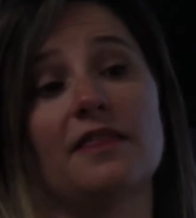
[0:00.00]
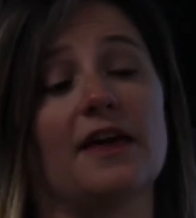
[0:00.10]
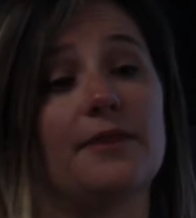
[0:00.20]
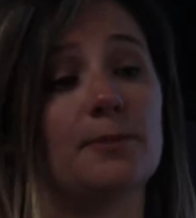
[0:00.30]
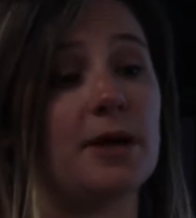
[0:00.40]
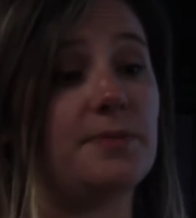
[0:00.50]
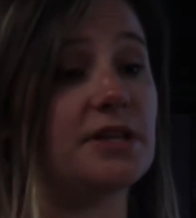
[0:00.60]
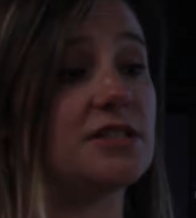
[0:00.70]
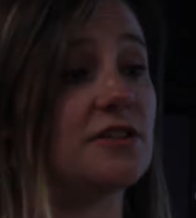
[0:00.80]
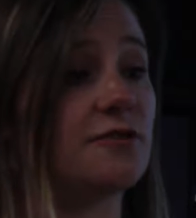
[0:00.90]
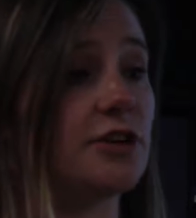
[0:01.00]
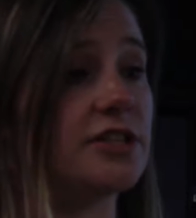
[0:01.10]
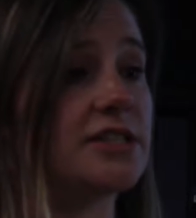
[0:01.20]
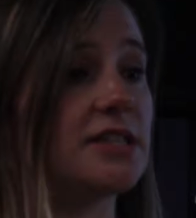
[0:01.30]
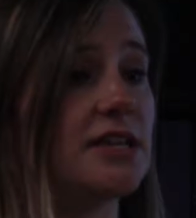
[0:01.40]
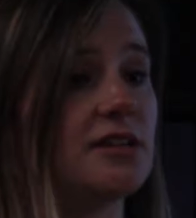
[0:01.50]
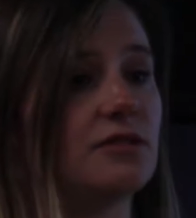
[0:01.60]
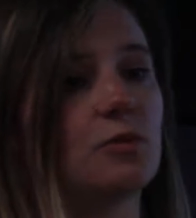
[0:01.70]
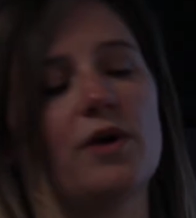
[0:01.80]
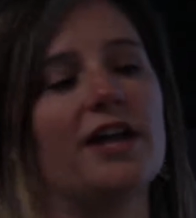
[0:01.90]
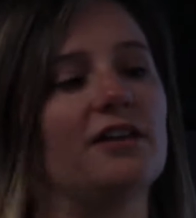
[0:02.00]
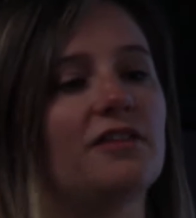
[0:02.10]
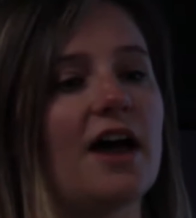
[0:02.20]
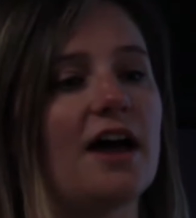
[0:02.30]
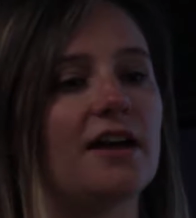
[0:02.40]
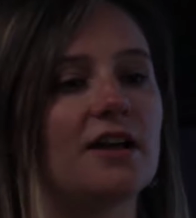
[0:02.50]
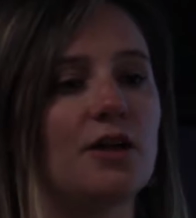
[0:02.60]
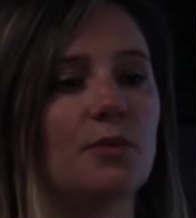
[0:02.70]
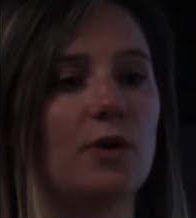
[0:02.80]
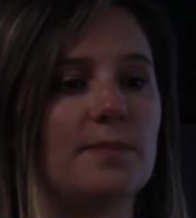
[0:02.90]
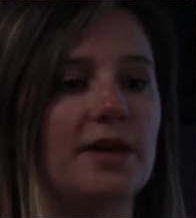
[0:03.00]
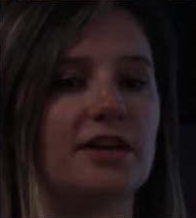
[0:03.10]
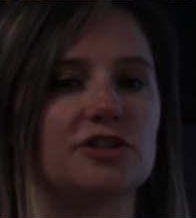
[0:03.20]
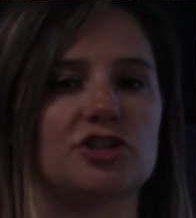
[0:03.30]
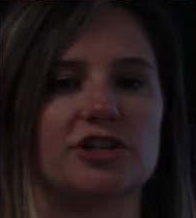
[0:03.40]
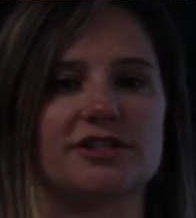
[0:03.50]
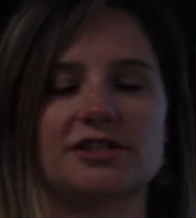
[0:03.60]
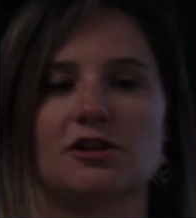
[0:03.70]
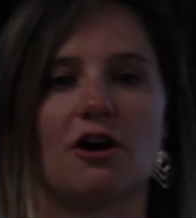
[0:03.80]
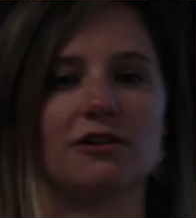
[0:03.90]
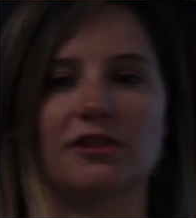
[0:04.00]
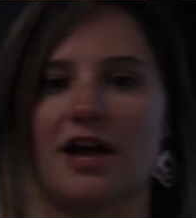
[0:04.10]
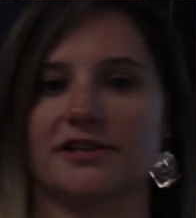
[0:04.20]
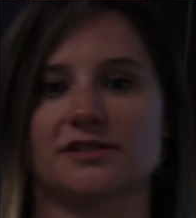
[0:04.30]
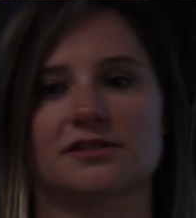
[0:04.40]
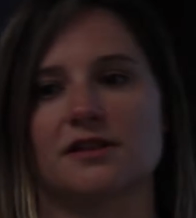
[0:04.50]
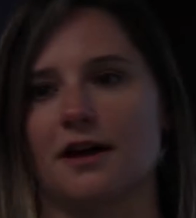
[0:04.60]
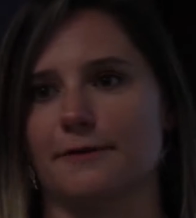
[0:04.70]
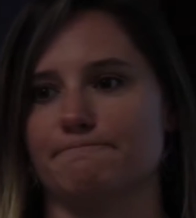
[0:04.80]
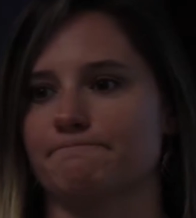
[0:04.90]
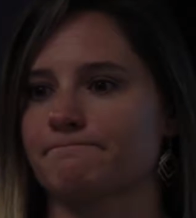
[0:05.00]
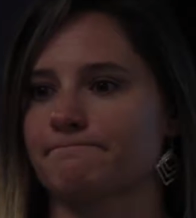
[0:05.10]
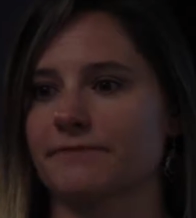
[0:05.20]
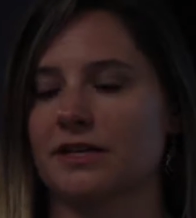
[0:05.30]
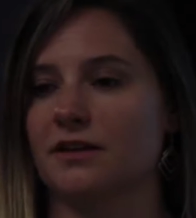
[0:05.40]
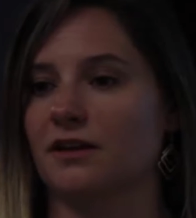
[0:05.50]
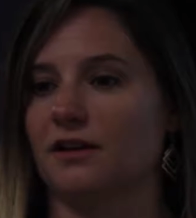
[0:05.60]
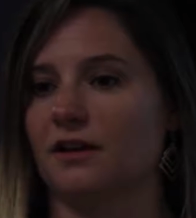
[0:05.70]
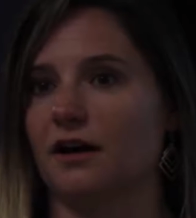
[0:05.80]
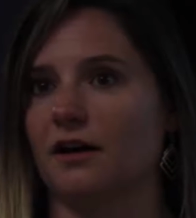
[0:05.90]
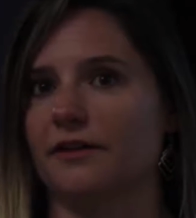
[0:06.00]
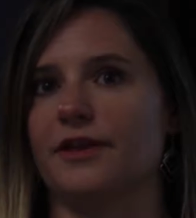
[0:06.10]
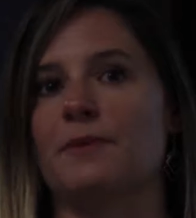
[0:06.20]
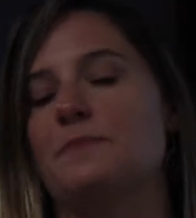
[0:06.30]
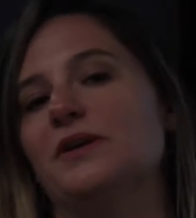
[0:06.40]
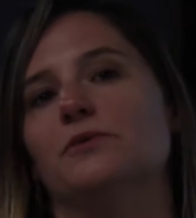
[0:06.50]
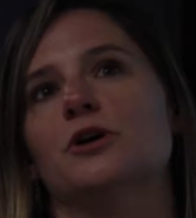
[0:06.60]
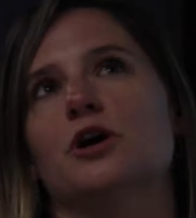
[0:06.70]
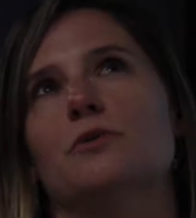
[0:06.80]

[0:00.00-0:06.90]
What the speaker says: that there might be a difference in the way that women just are less, they might be,